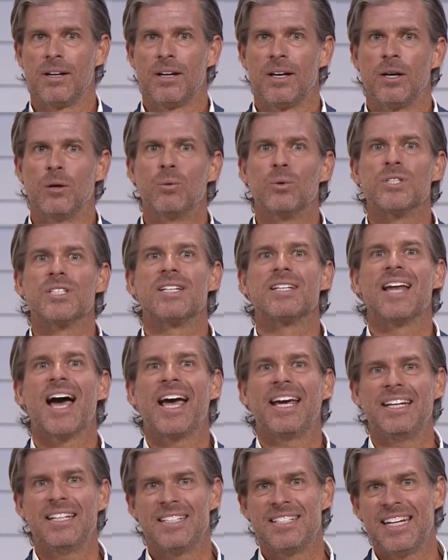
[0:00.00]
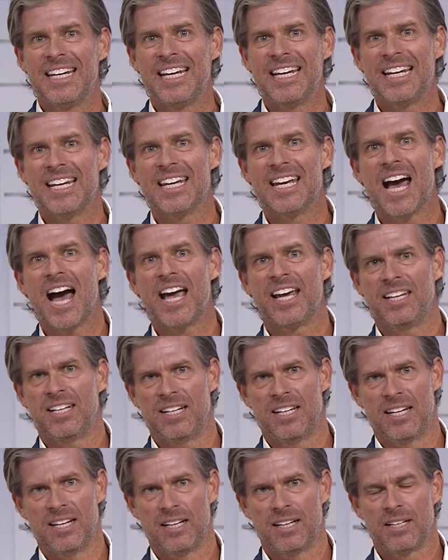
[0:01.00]
It was
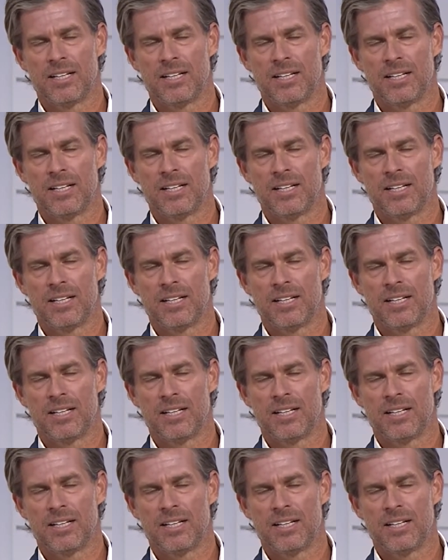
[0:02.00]
1990,